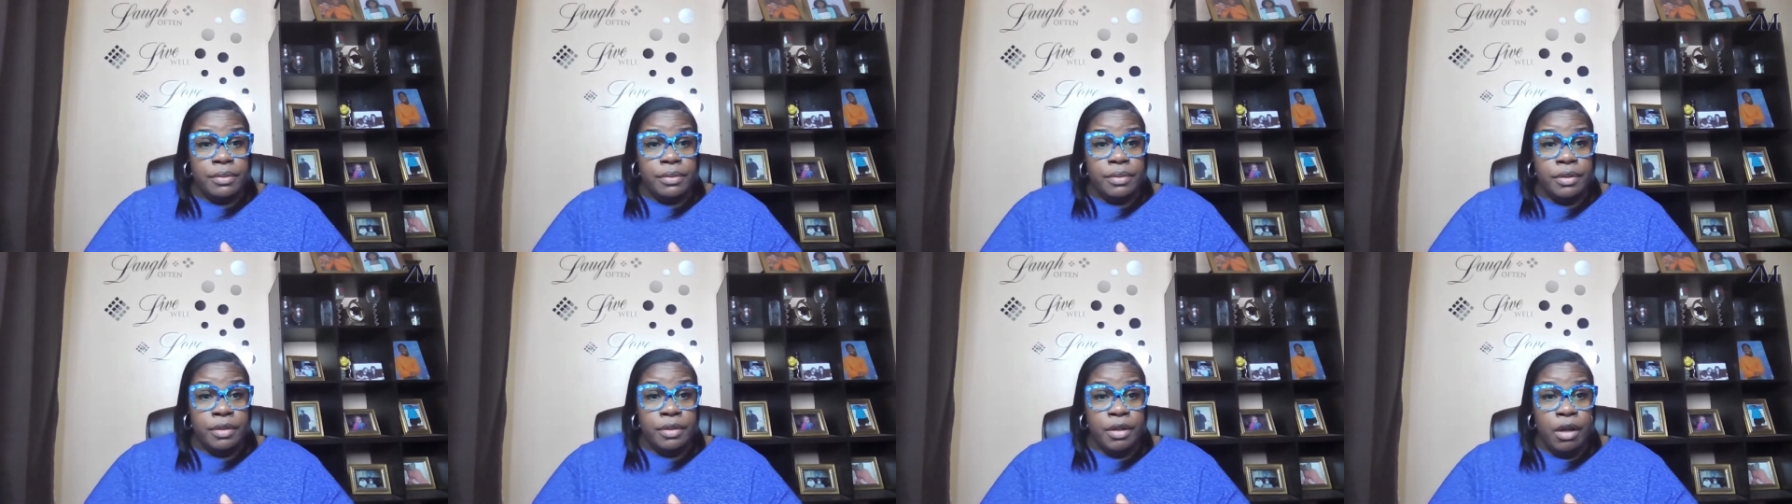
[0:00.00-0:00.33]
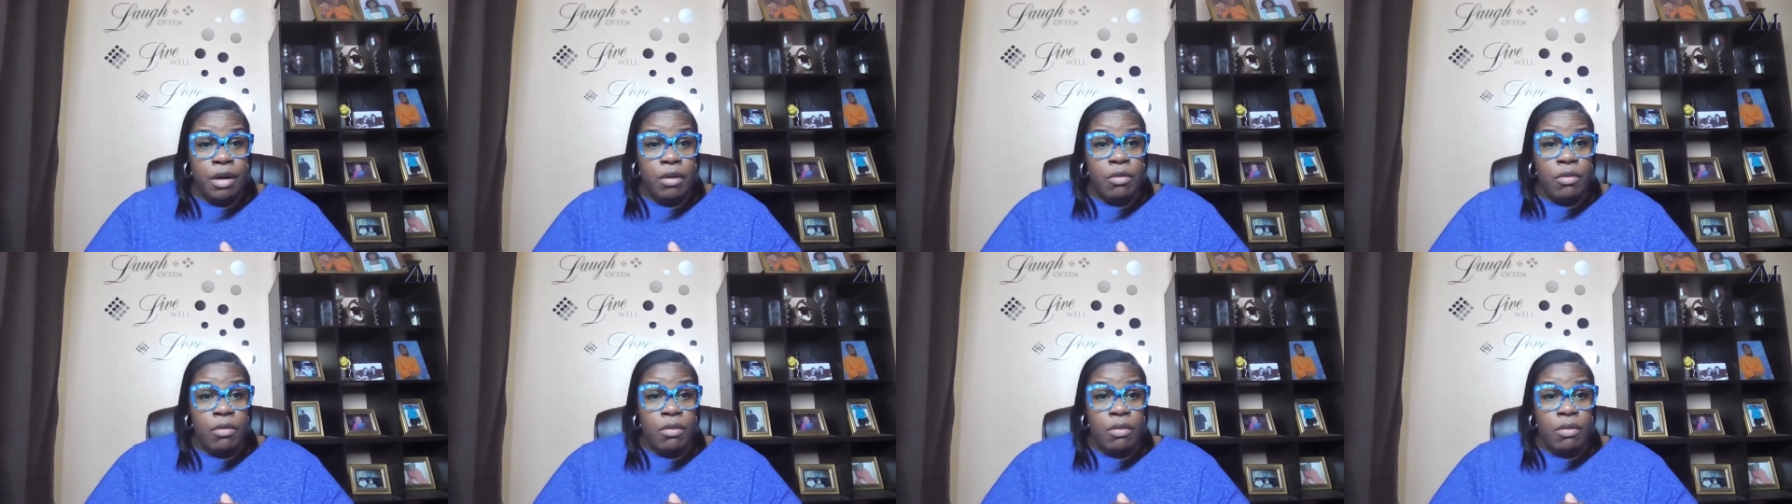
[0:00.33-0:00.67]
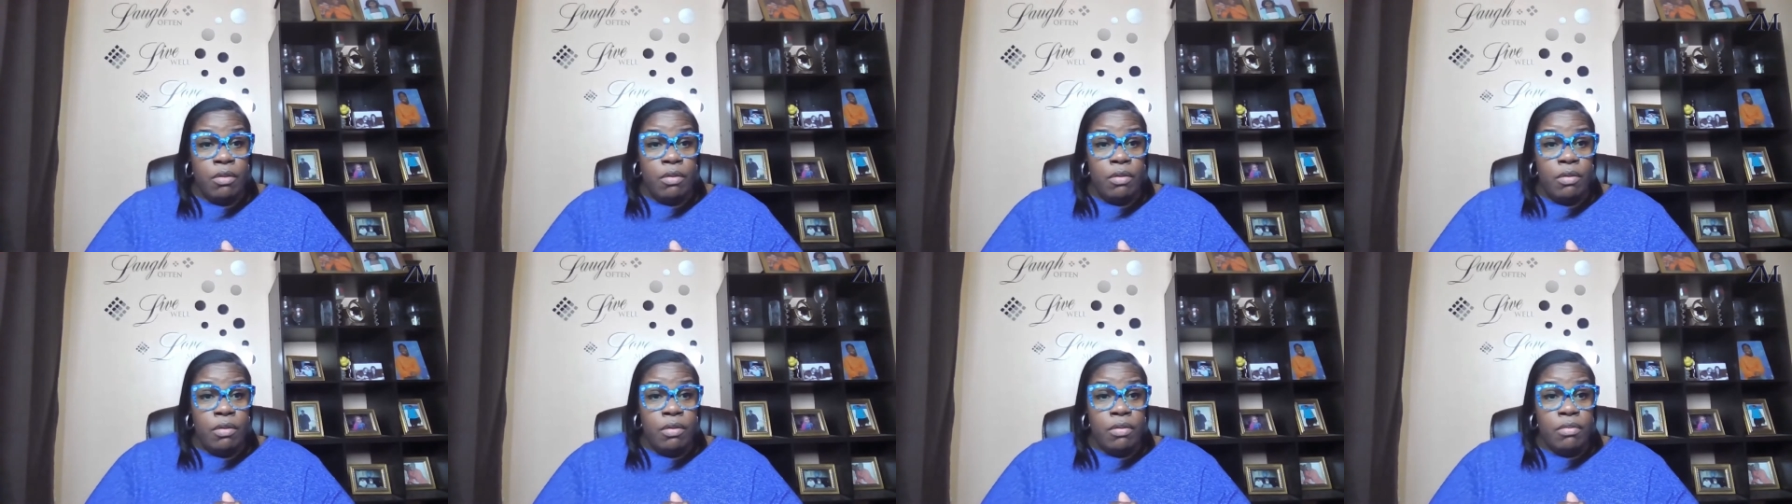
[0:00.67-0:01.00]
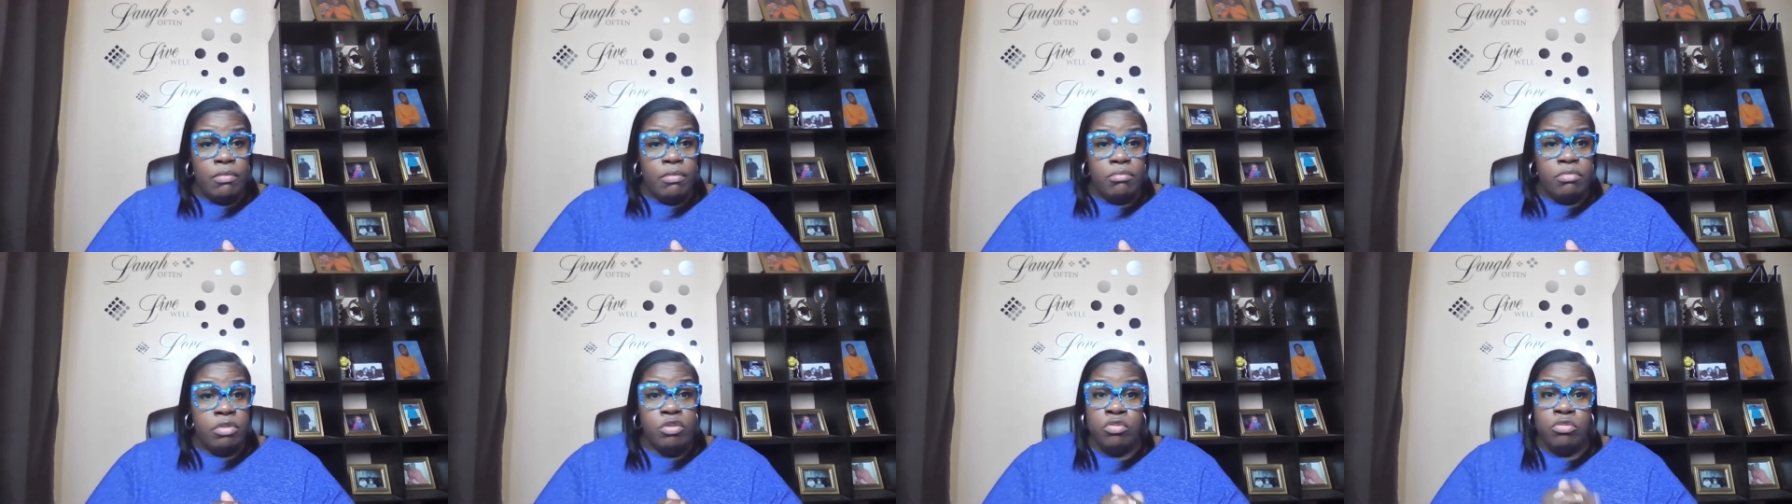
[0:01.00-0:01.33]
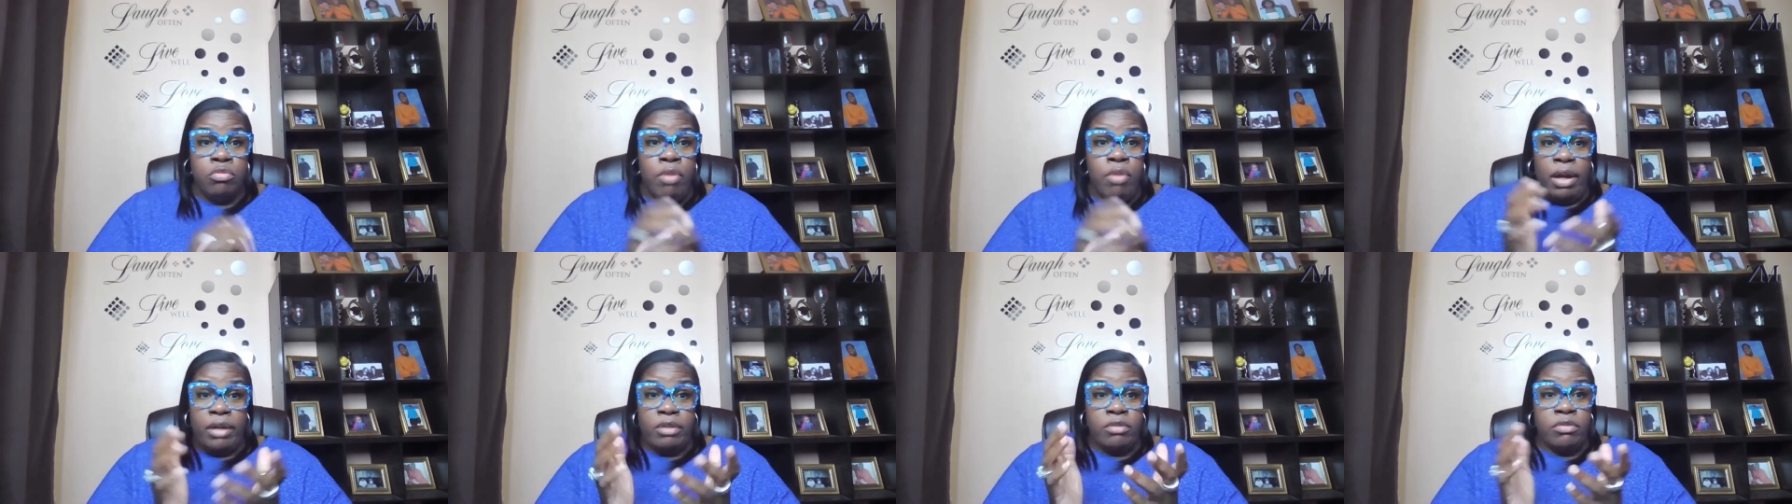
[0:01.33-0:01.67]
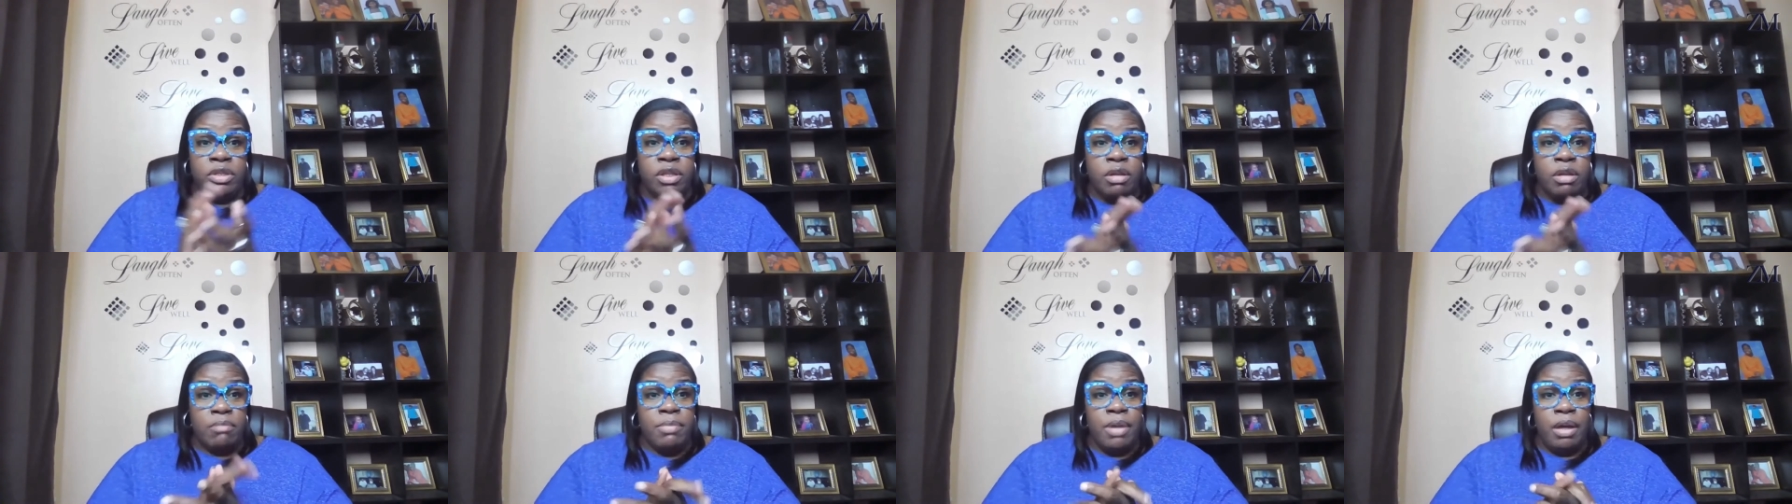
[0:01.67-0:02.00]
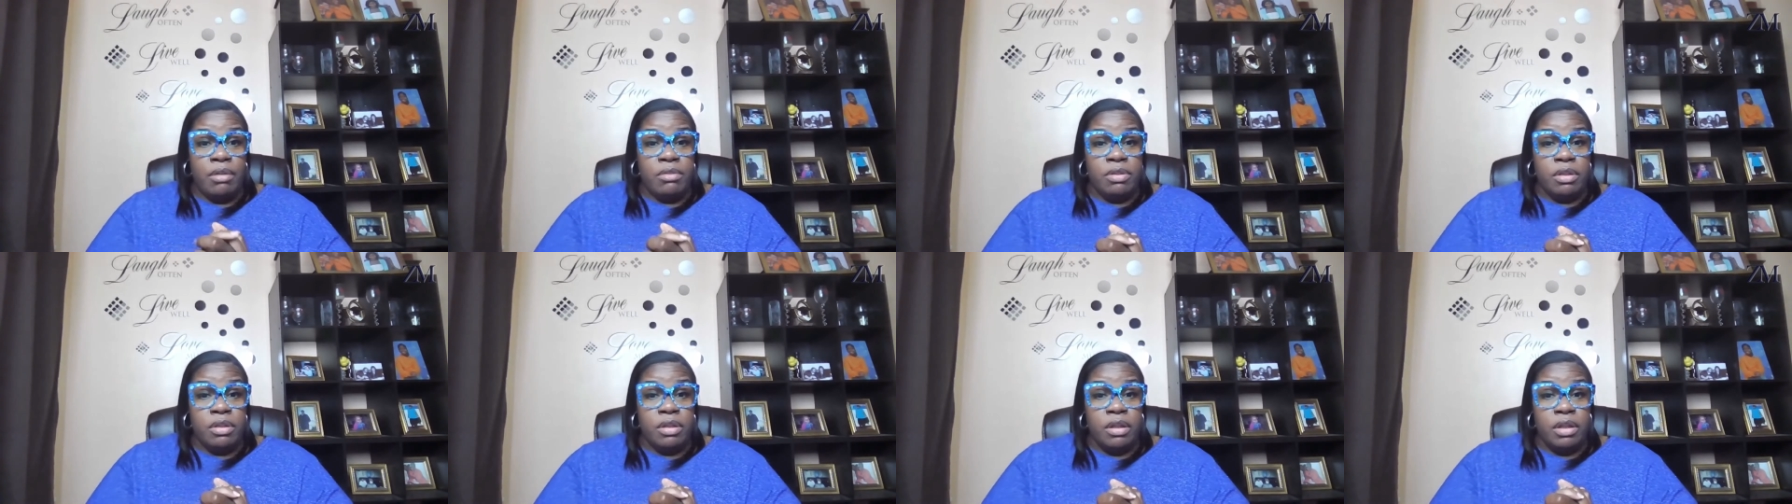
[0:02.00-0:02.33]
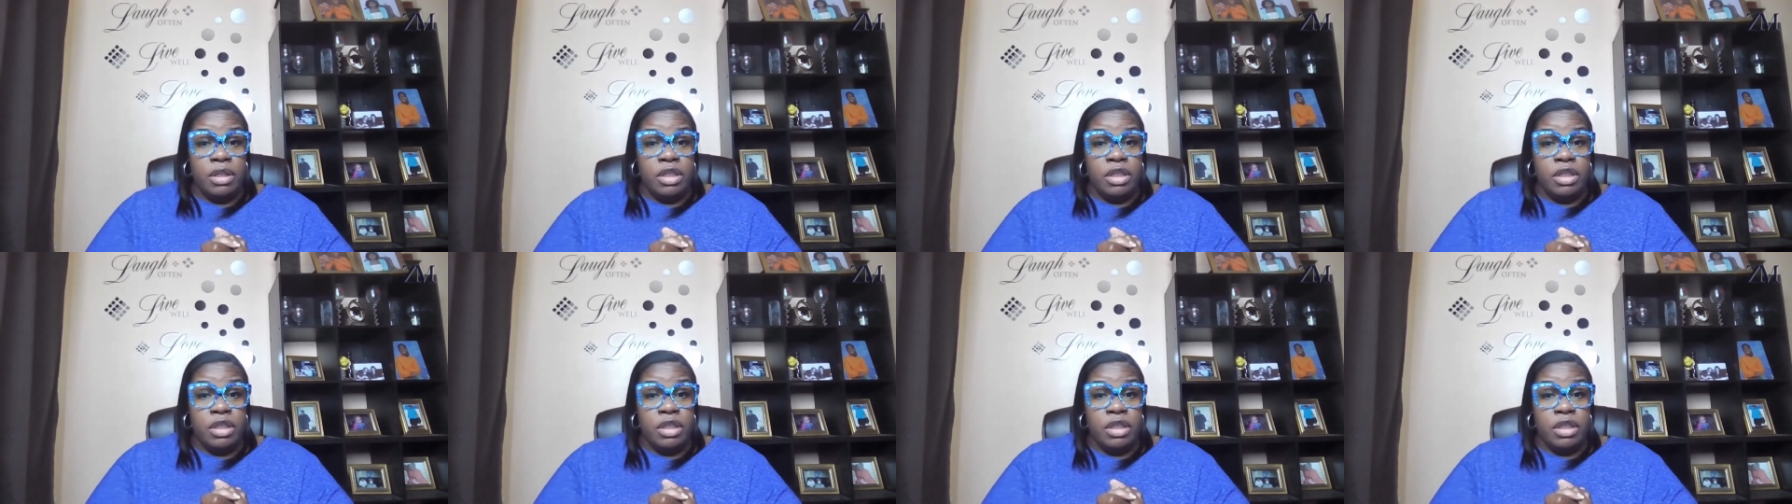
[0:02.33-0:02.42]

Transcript: You know, you, you got to do something else.